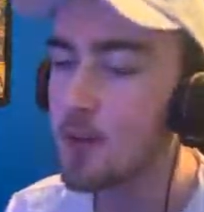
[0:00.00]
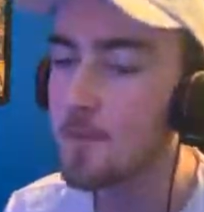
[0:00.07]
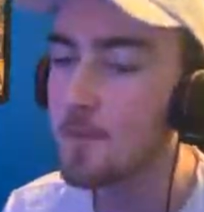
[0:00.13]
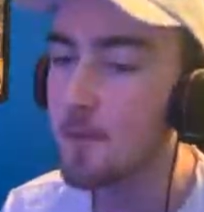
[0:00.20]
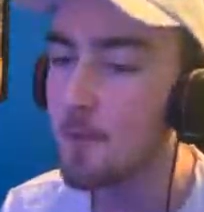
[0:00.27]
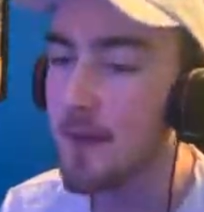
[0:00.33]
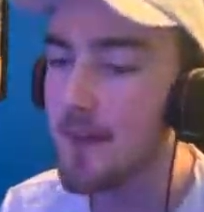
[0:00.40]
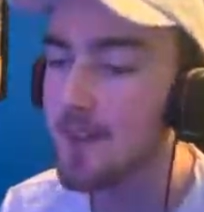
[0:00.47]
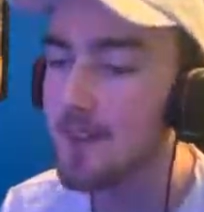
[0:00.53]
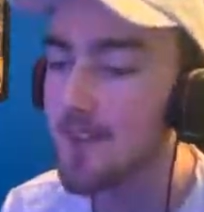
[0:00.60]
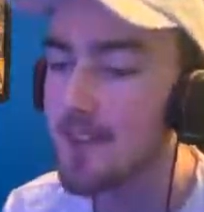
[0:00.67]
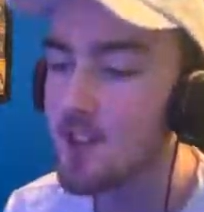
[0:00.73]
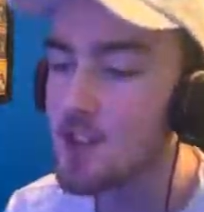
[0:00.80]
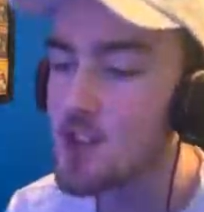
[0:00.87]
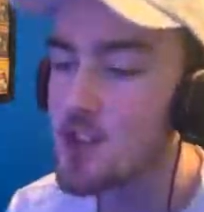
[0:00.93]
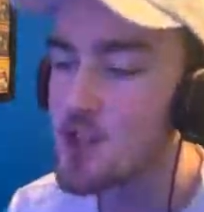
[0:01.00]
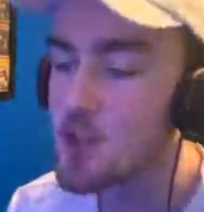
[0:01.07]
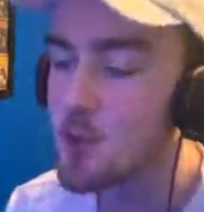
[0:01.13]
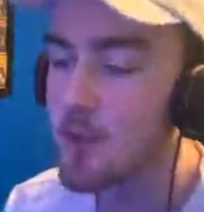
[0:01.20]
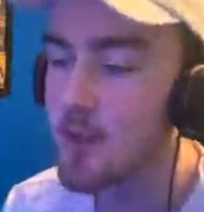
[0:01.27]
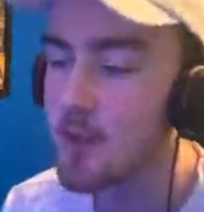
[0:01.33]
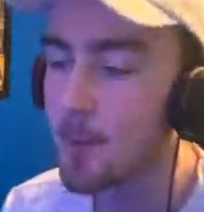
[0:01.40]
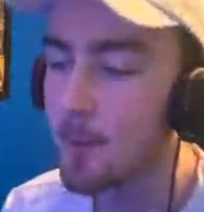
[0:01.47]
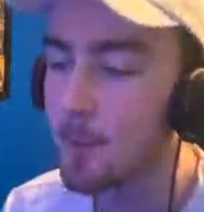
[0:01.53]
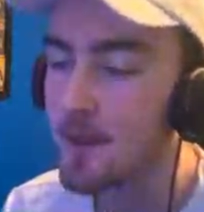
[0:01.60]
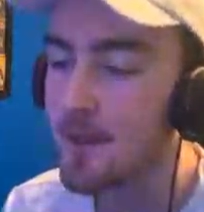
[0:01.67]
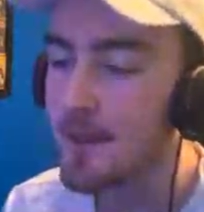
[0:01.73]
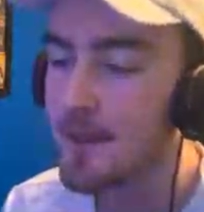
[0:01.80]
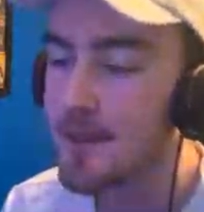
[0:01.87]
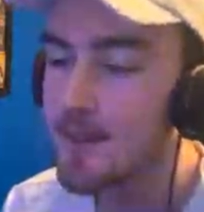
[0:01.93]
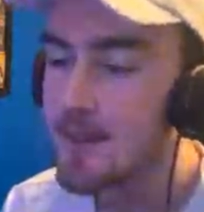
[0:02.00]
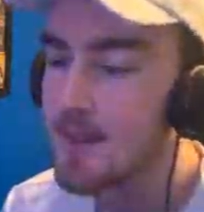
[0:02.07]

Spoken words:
for me because I can just streak completely.